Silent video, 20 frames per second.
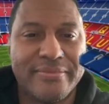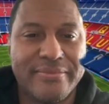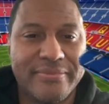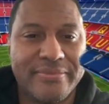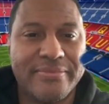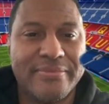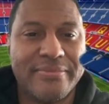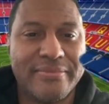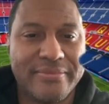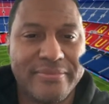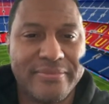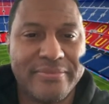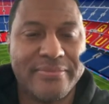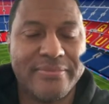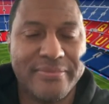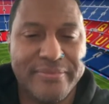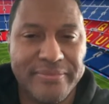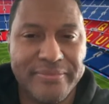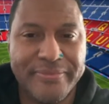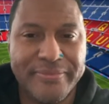
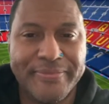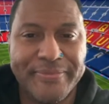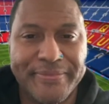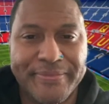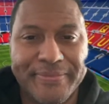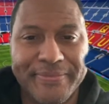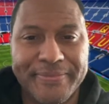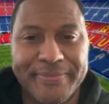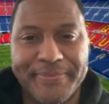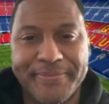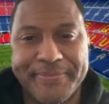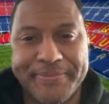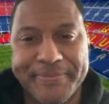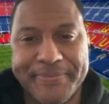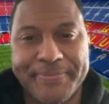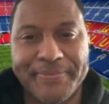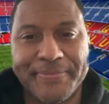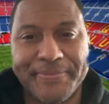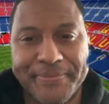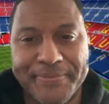
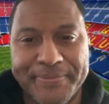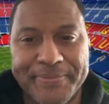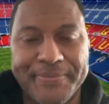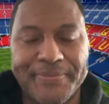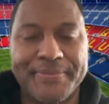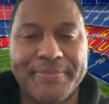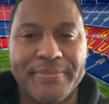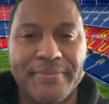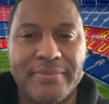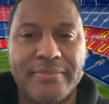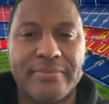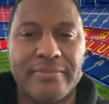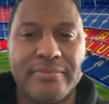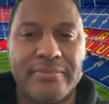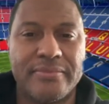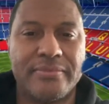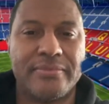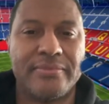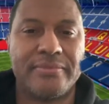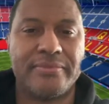
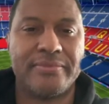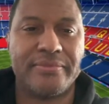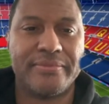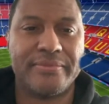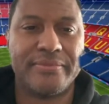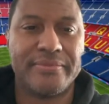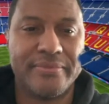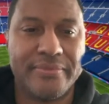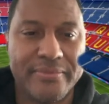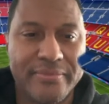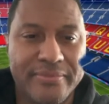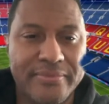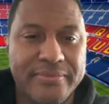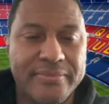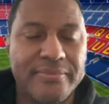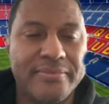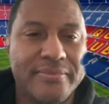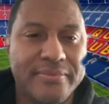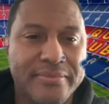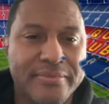
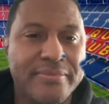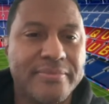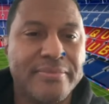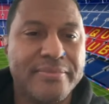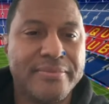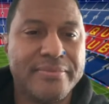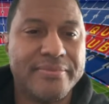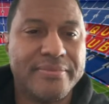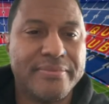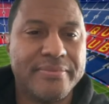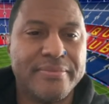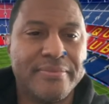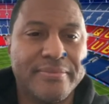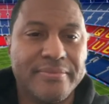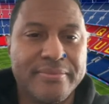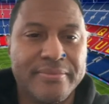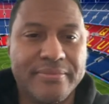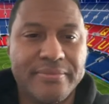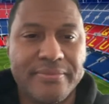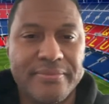
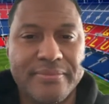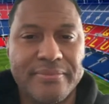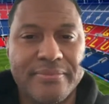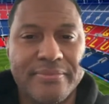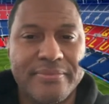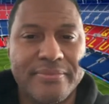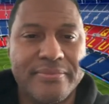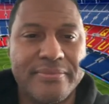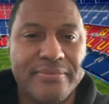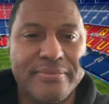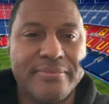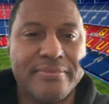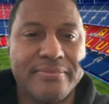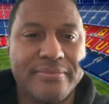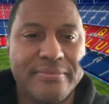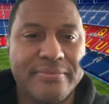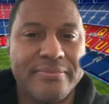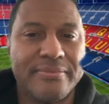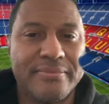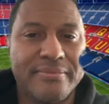
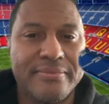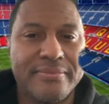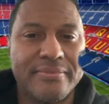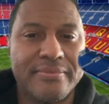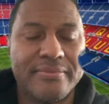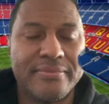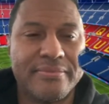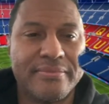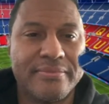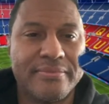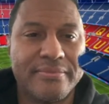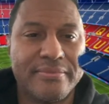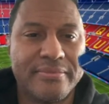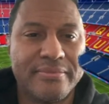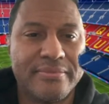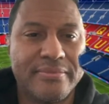The person shown says nothing.